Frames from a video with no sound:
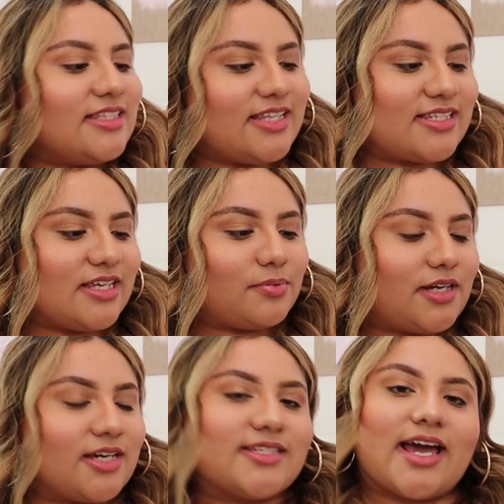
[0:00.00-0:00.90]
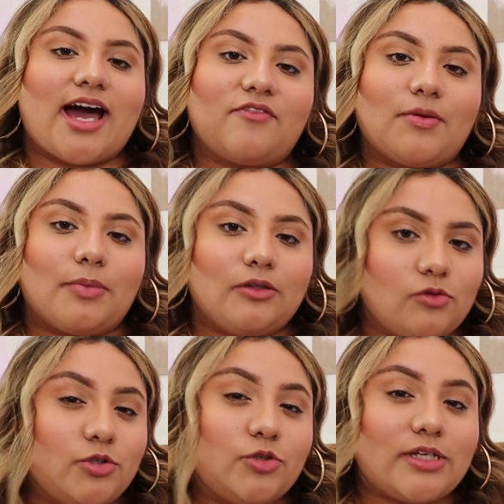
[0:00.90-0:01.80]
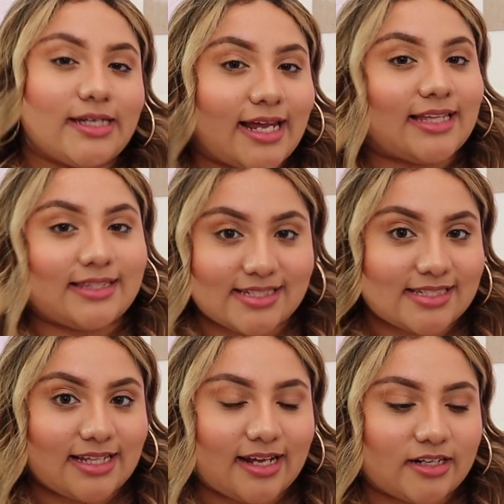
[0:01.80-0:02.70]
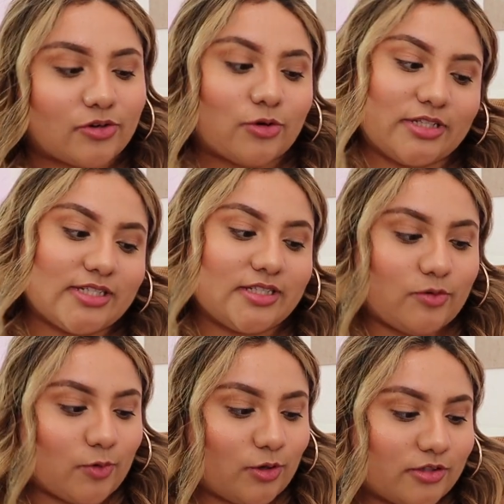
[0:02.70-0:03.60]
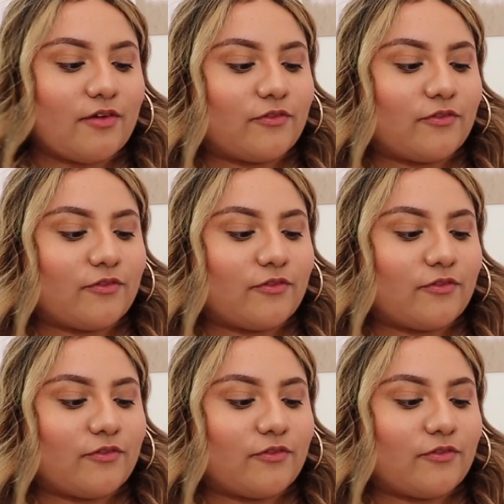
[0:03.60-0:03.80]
Disney Plus, I have a balloon you can get at Disneyland or Disney World.